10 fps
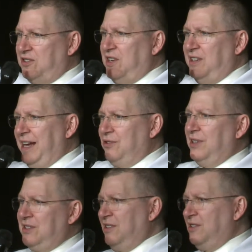and
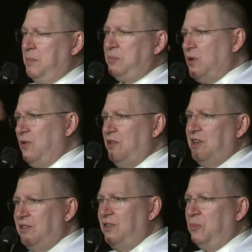address and zip code
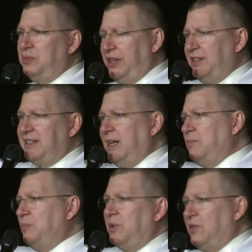and your blood type
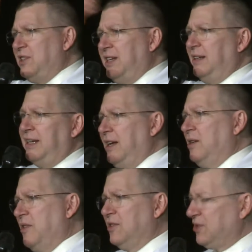and
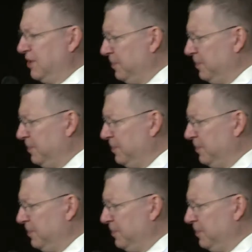DNA this.